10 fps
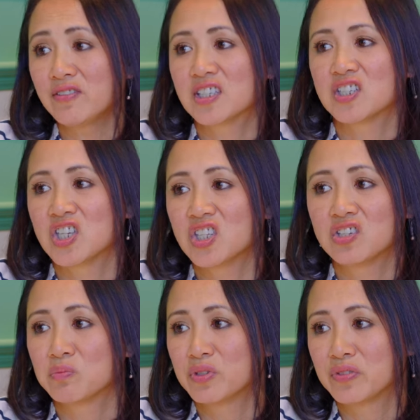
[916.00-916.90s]
have to
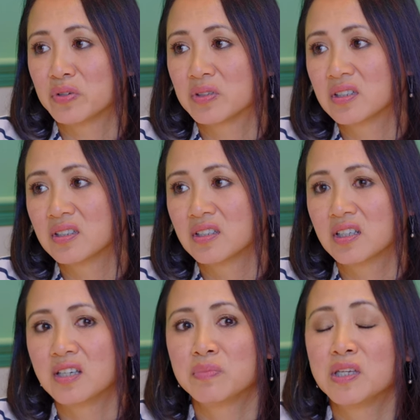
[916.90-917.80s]
continue and move forward
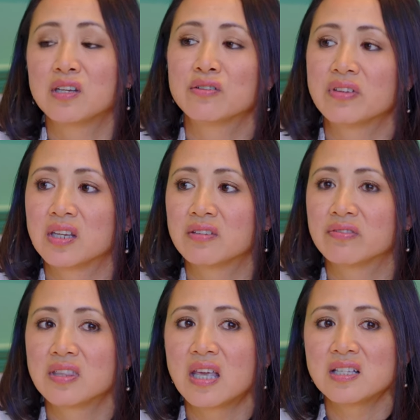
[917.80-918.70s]
and be innovative.
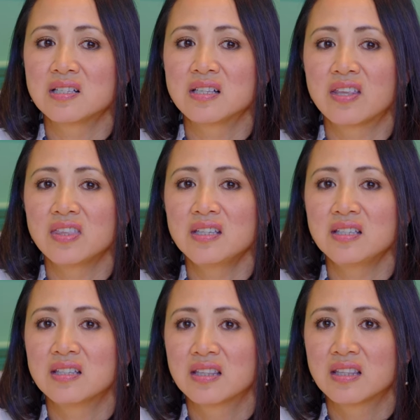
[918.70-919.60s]
And that's, I
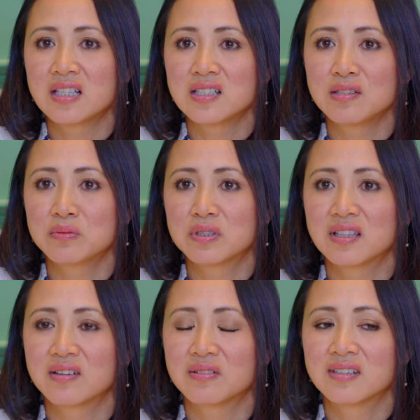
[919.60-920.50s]
think that's the word
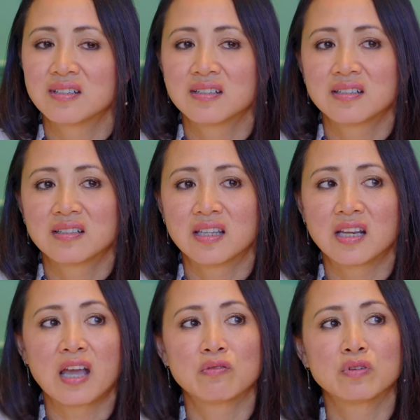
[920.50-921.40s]
that
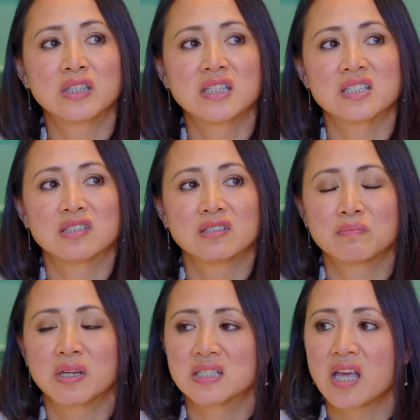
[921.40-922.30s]
I really instill in
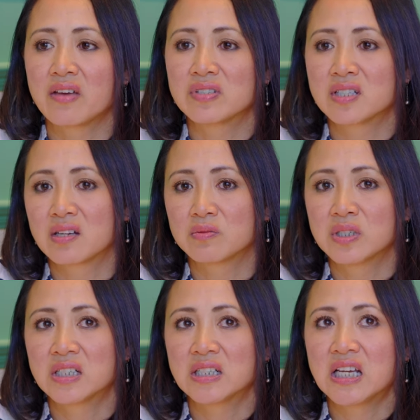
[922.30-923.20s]
my staff, is that
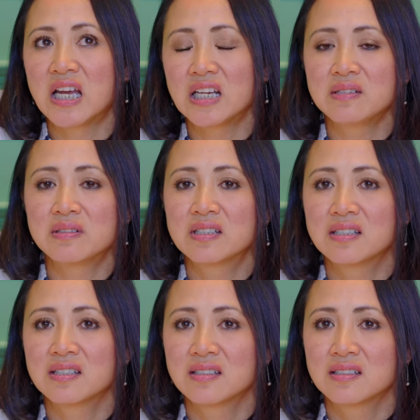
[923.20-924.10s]
we gotta
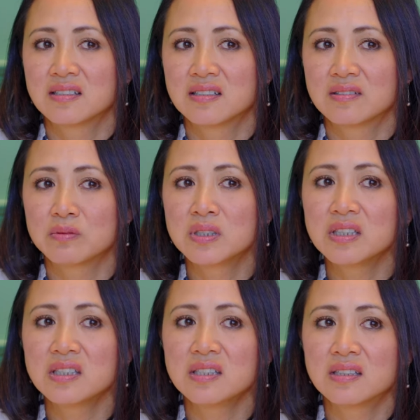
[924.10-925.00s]

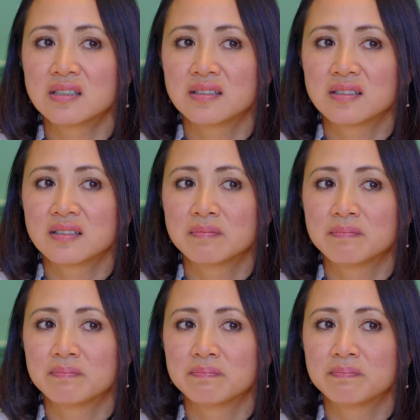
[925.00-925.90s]
really
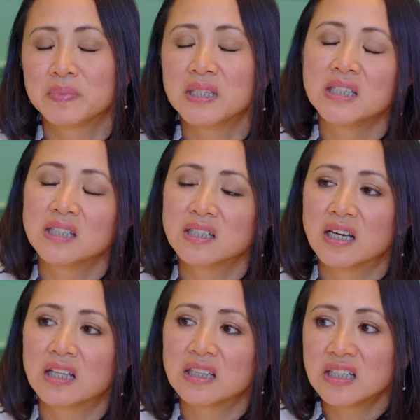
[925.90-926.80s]
be
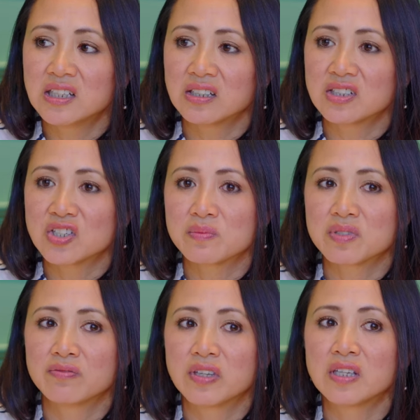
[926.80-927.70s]
a leader in terms
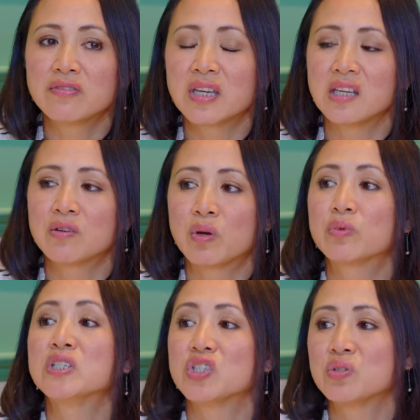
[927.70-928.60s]
of innovating what
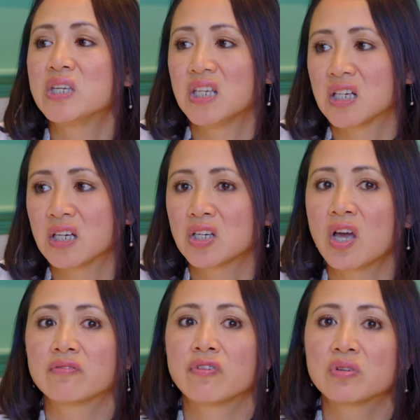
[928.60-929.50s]
we do here and
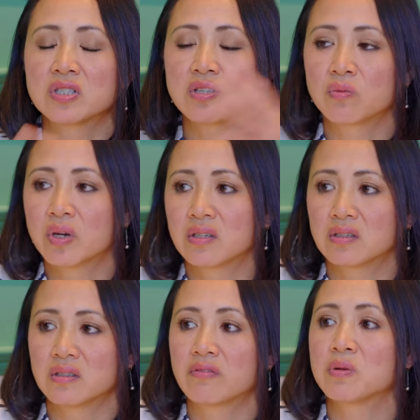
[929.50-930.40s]
not focus on what
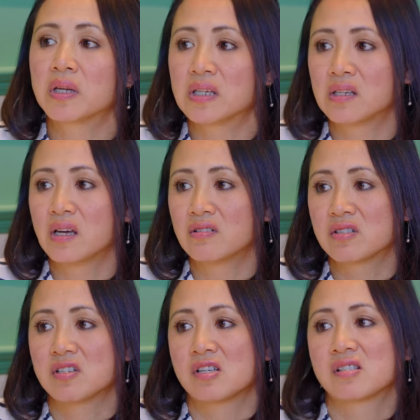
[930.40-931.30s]
everybody
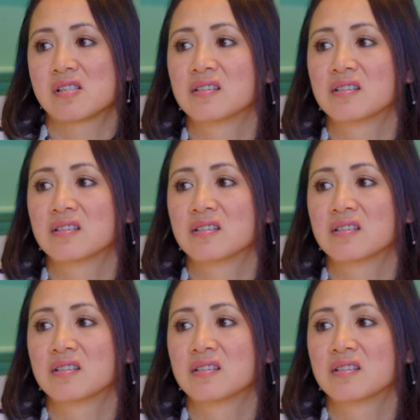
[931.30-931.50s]
else does.